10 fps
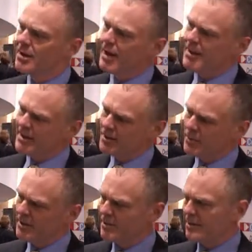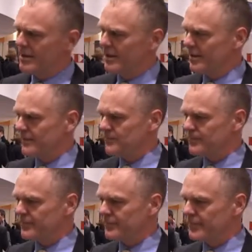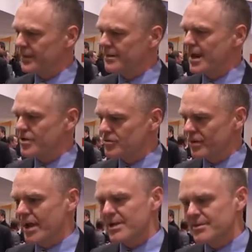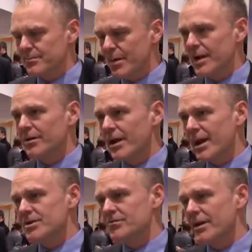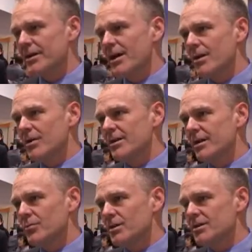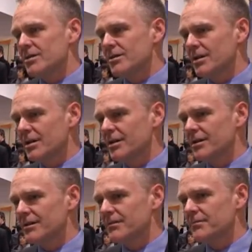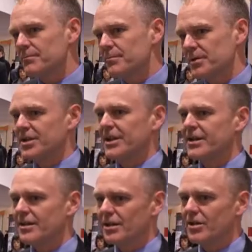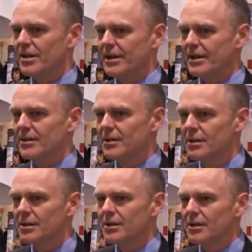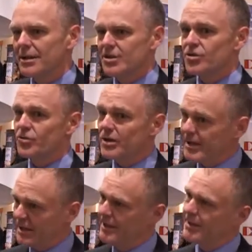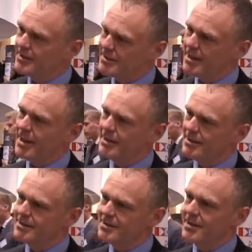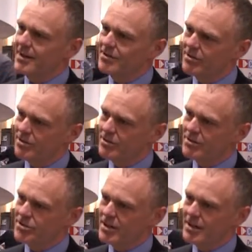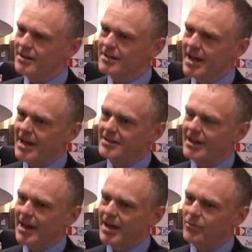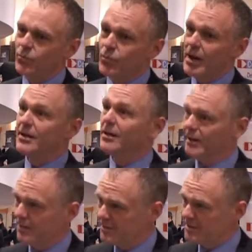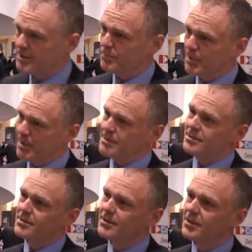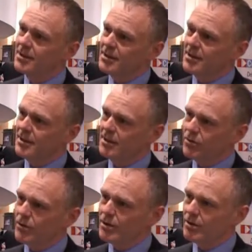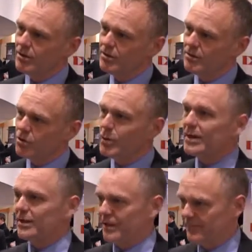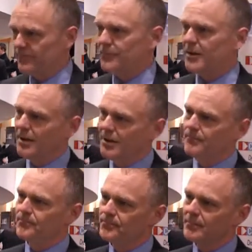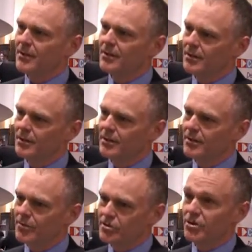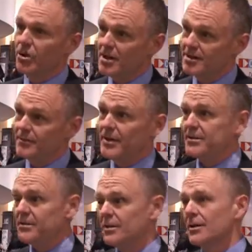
I think with uh, natural gas and biogas right now, I think what's uh, particularly intriguing is that it's a technology that can readily displace uh, oil quickly. Um, uh, there's lots of it.